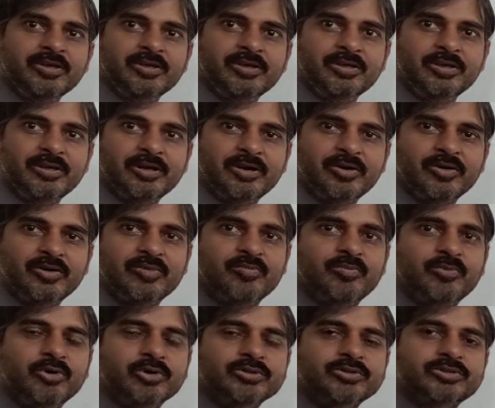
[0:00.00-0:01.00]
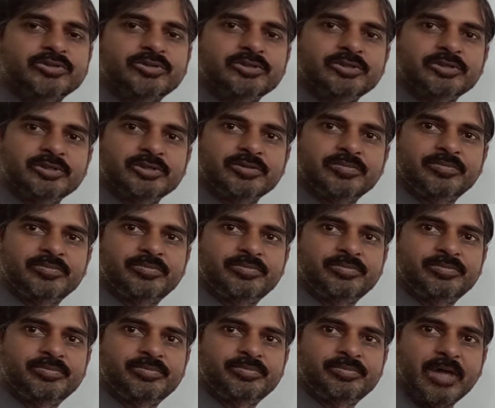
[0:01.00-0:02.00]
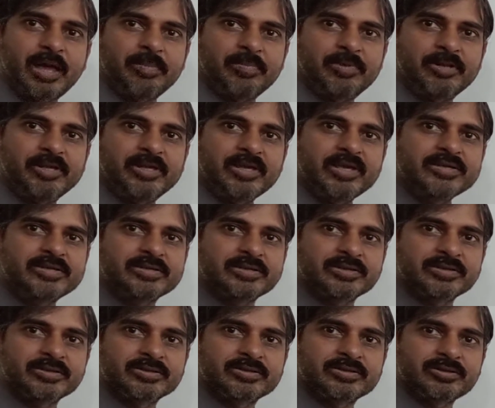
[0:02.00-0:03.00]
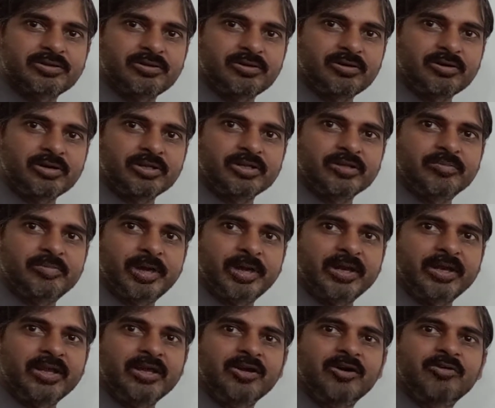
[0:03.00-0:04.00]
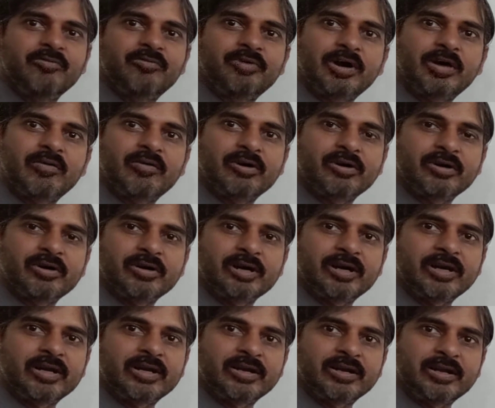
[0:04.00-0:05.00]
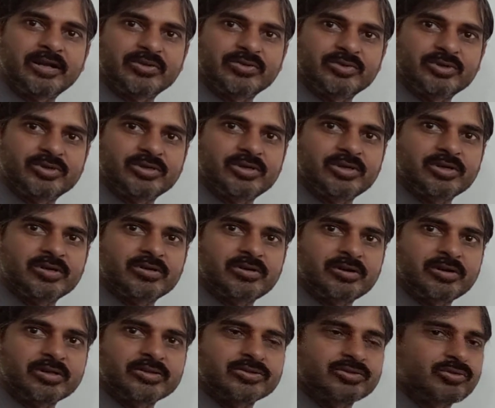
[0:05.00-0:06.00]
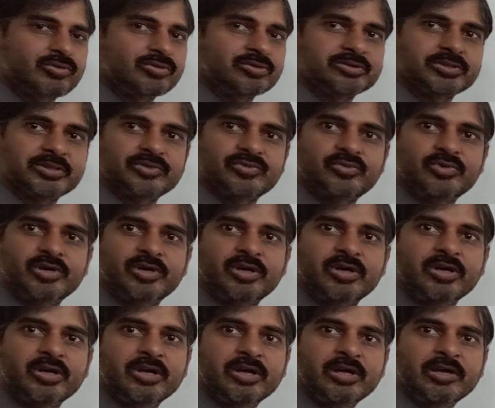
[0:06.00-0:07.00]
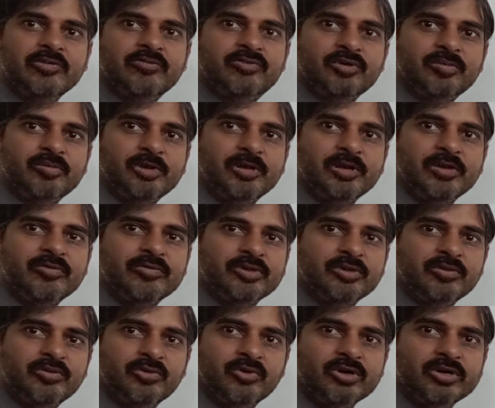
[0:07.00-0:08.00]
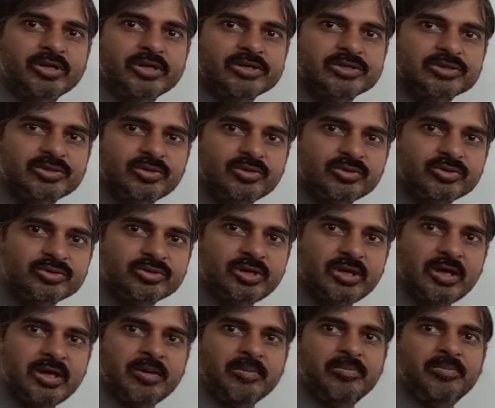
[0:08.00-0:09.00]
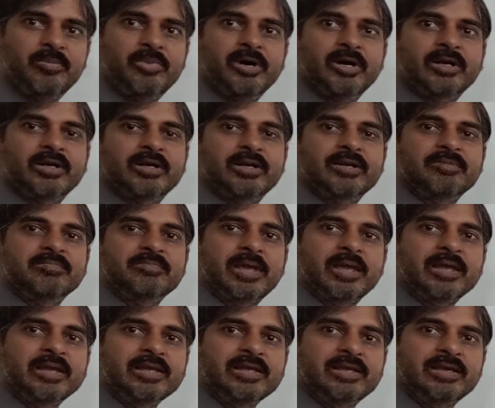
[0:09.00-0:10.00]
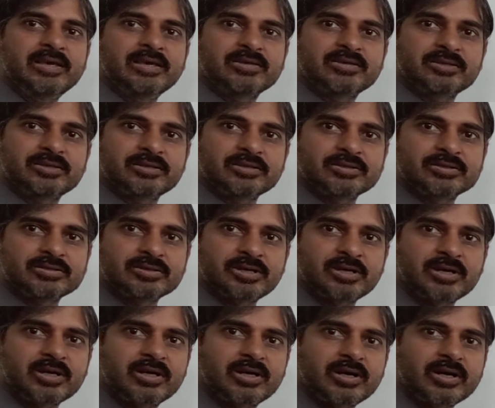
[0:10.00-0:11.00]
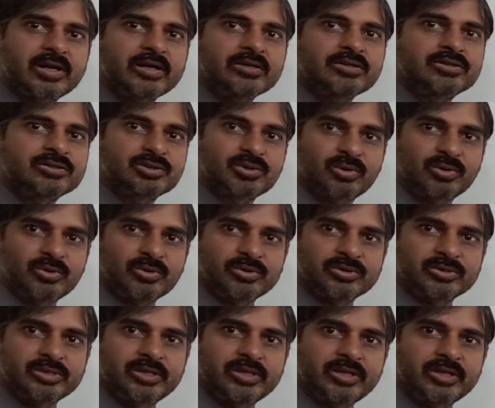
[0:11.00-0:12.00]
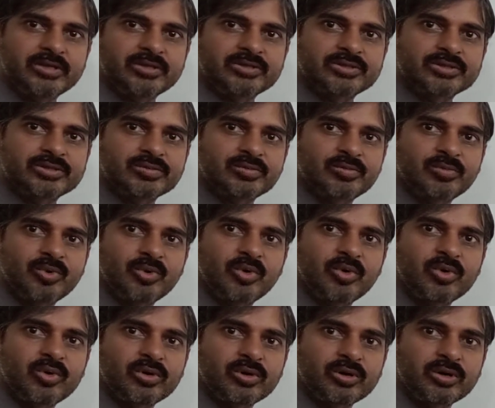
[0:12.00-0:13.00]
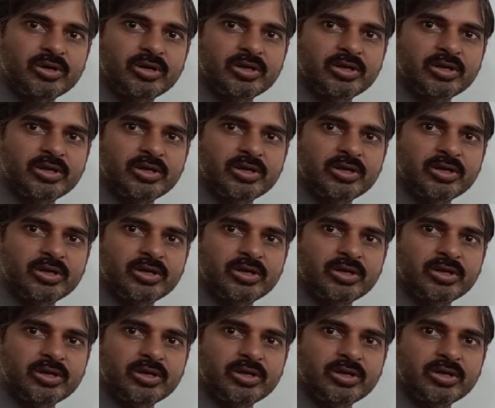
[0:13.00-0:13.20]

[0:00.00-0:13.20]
In our most applications or in the beginning of our undergraduate electronics courses, we are familiar with the voltage source, but in many cases, a current source is more